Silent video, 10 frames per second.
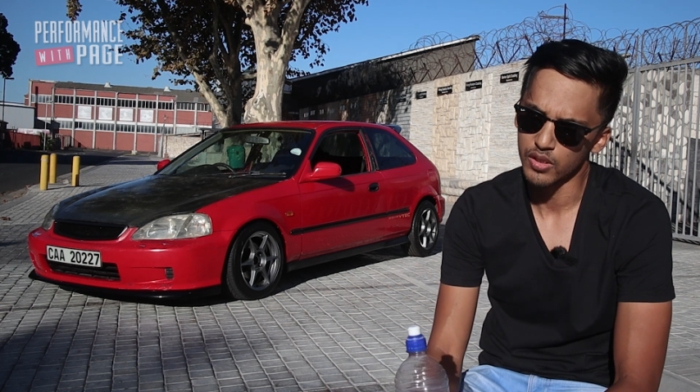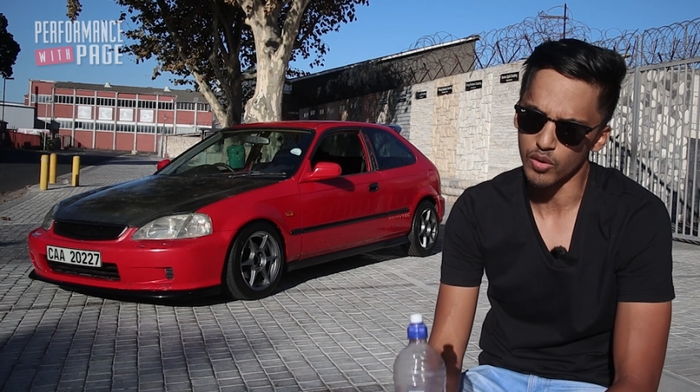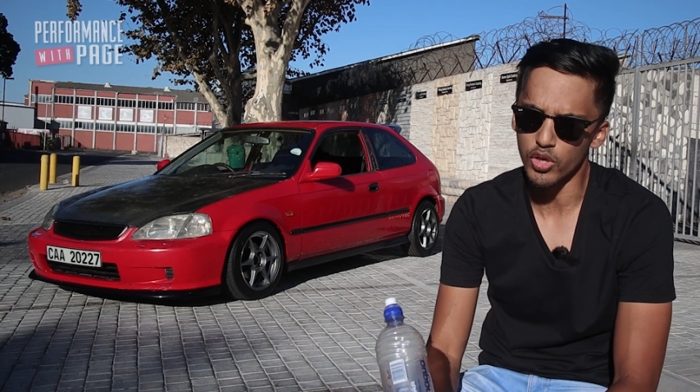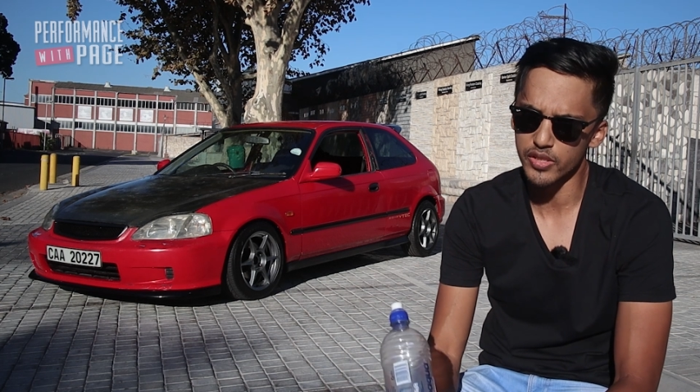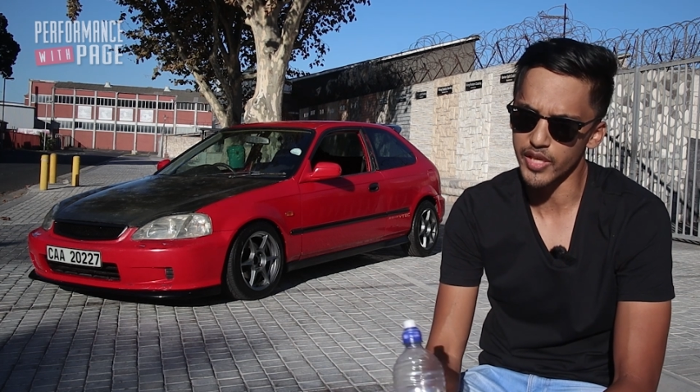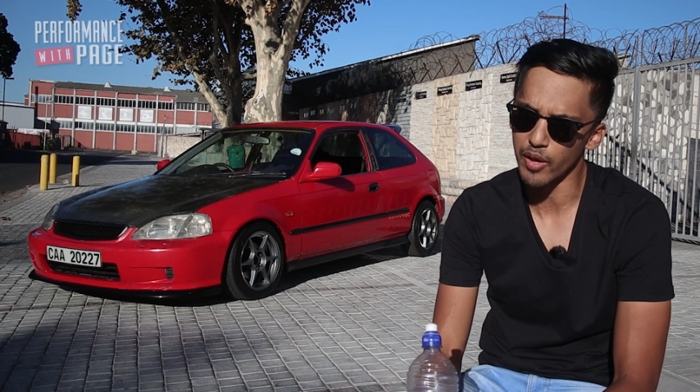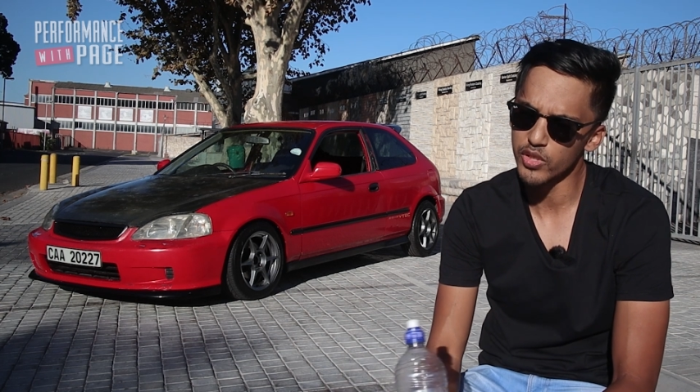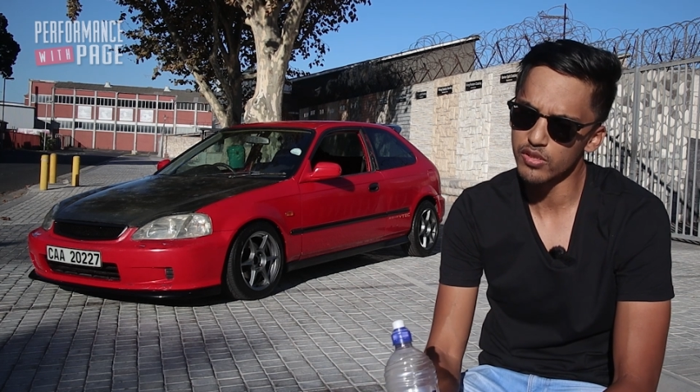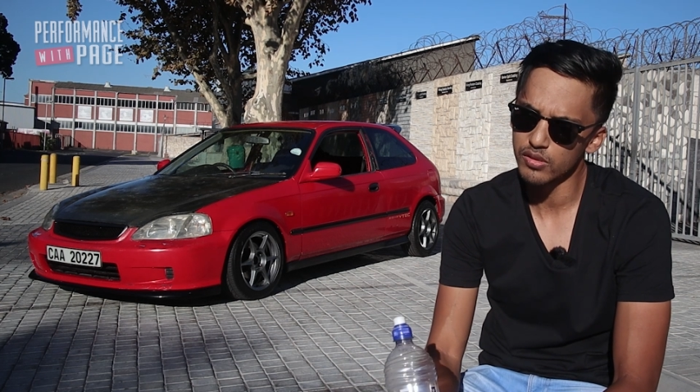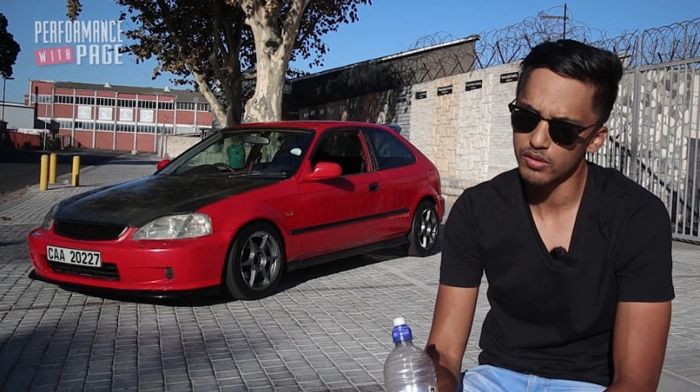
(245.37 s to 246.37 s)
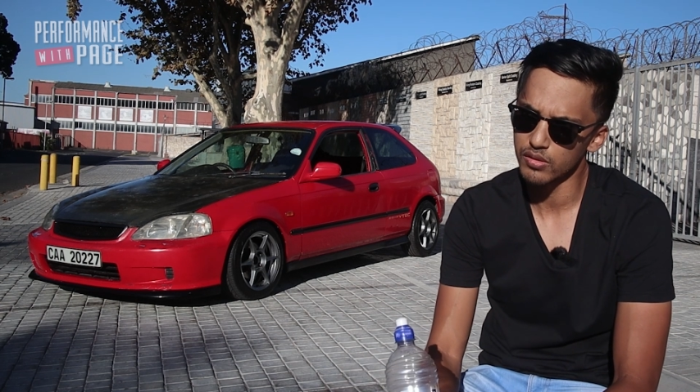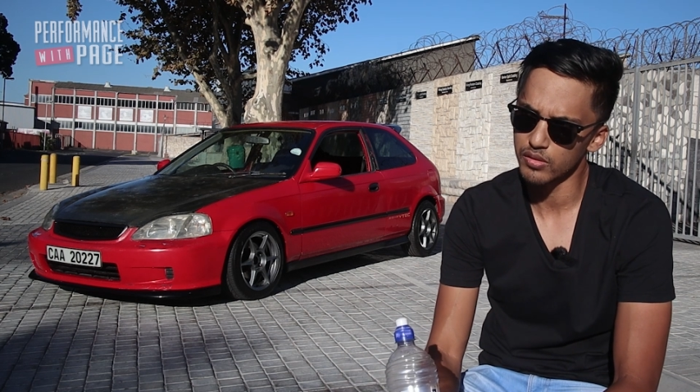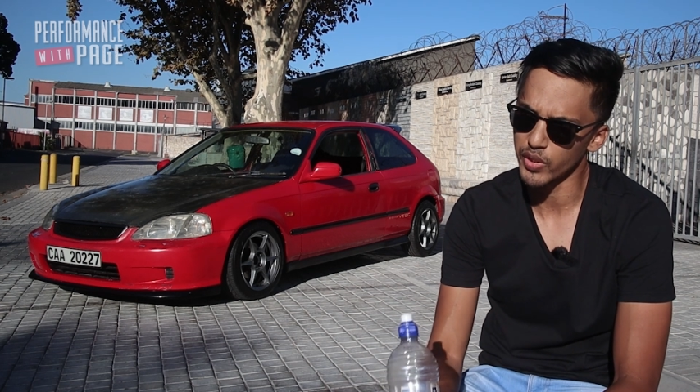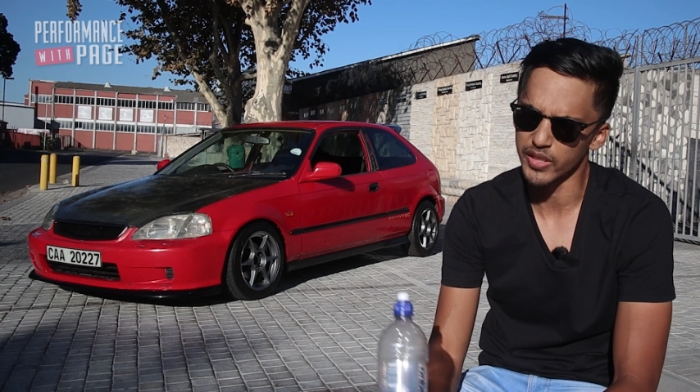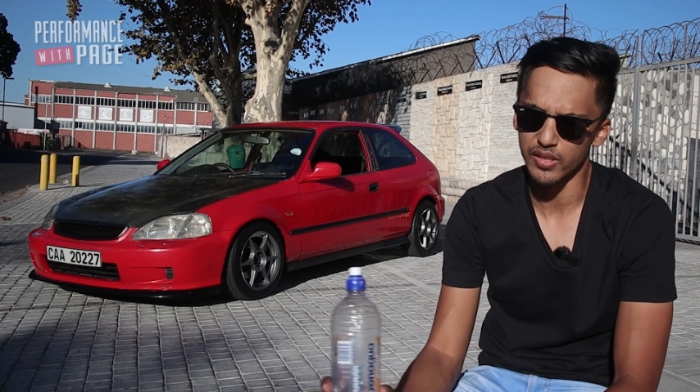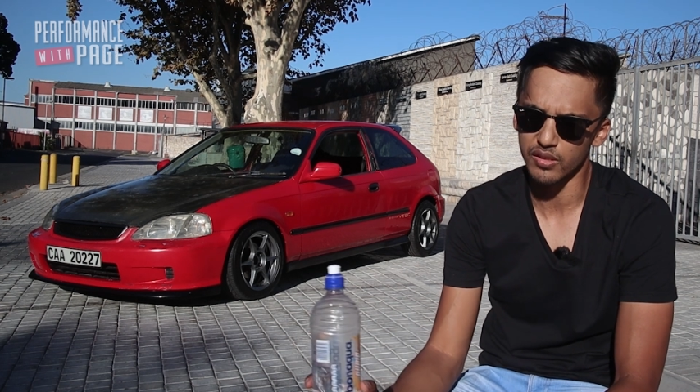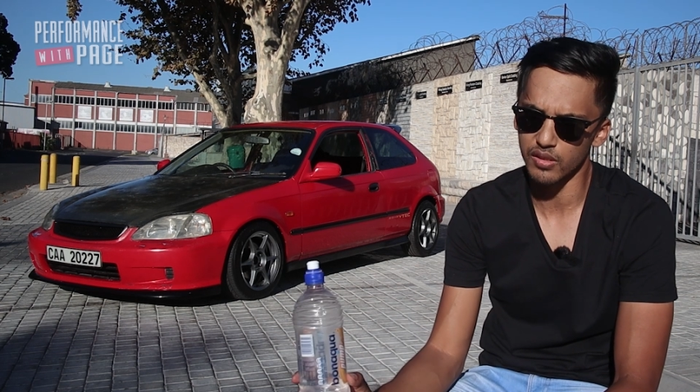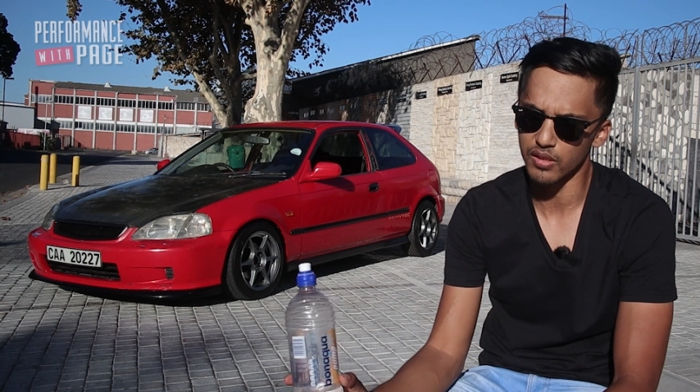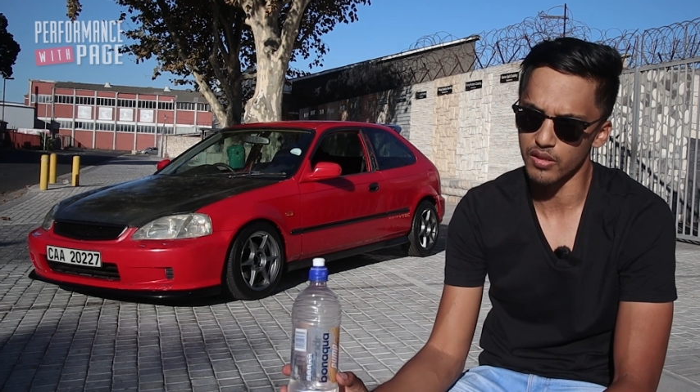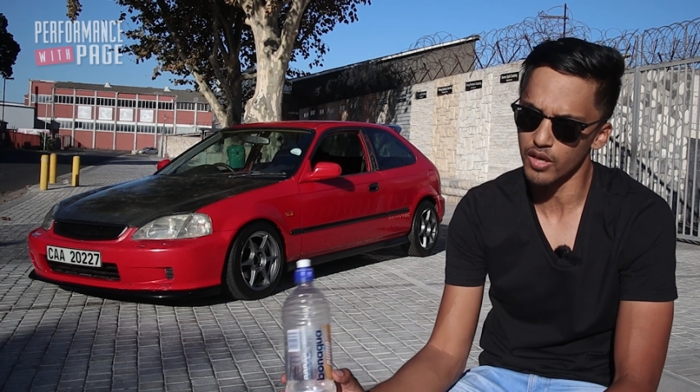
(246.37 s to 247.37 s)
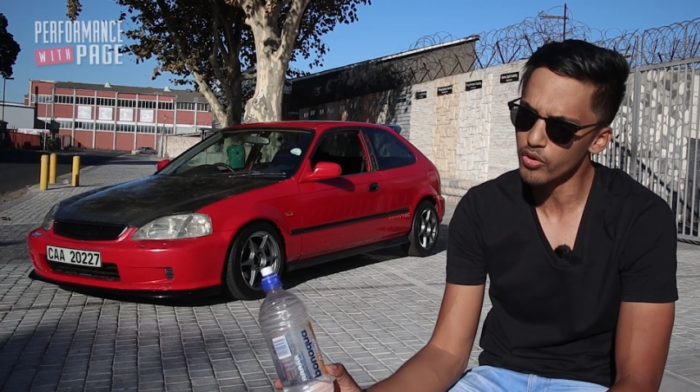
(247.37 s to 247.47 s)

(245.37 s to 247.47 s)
It was damaged, but the